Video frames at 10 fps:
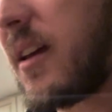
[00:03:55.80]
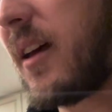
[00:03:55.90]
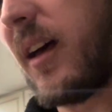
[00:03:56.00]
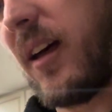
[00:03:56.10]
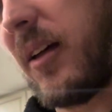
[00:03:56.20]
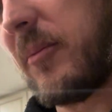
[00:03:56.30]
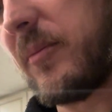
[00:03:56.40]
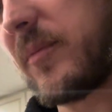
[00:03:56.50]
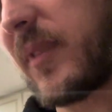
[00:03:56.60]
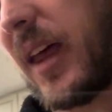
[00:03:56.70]

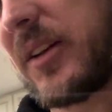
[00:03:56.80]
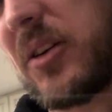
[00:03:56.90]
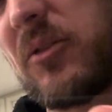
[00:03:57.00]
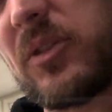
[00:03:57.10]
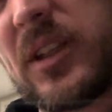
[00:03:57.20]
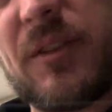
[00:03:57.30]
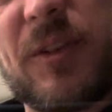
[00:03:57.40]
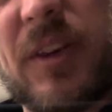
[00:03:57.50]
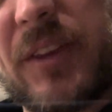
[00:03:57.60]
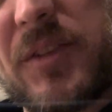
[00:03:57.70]
I don't really
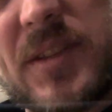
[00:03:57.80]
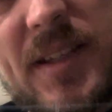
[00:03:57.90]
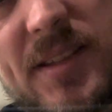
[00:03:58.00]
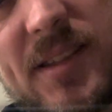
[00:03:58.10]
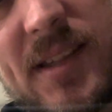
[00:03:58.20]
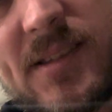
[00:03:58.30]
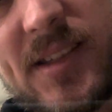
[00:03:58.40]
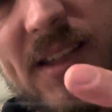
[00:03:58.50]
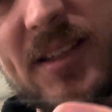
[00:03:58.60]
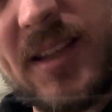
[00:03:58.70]
feel like there's a
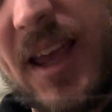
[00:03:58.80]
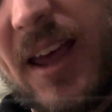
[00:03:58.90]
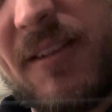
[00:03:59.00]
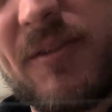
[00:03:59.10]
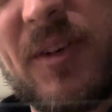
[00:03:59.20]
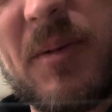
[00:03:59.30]
necessity to have